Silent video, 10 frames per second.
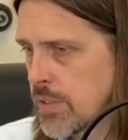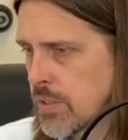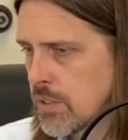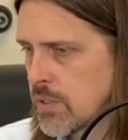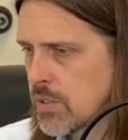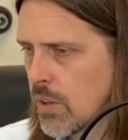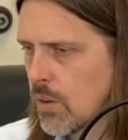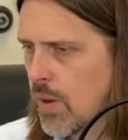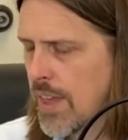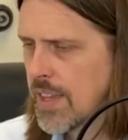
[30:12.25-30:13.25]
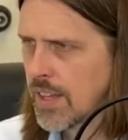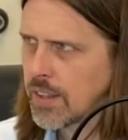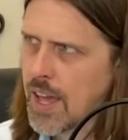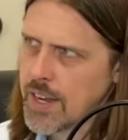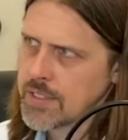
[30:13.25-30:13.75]
So I think a
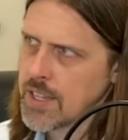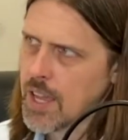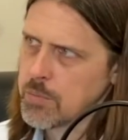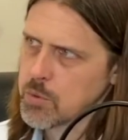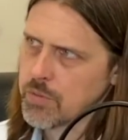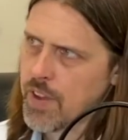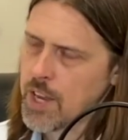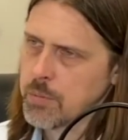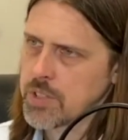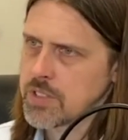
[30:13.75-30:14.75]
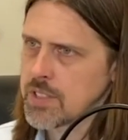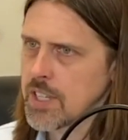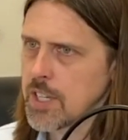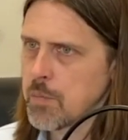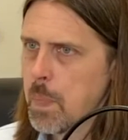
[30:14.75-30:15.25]
lot of times with vitamin
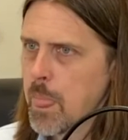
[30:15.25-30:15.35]
C,